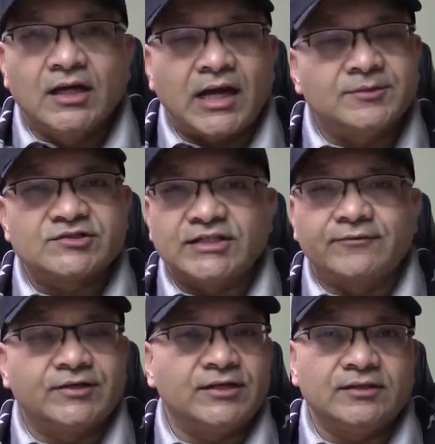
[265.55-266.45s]
Obviously,
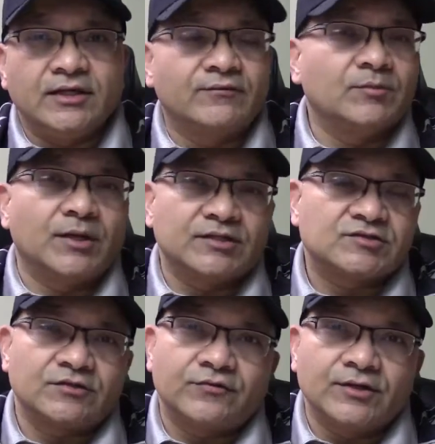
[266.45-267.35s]
everybody's
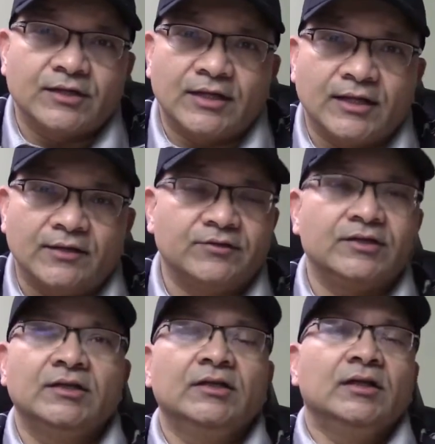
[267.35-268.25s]
different and
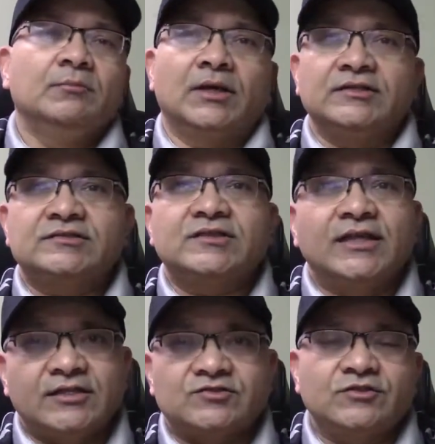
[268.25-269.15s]
everybody's
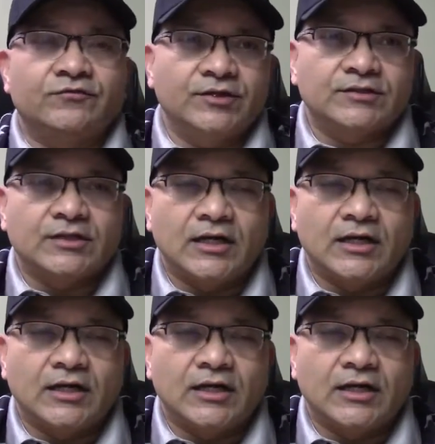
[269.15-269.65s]
skin is different.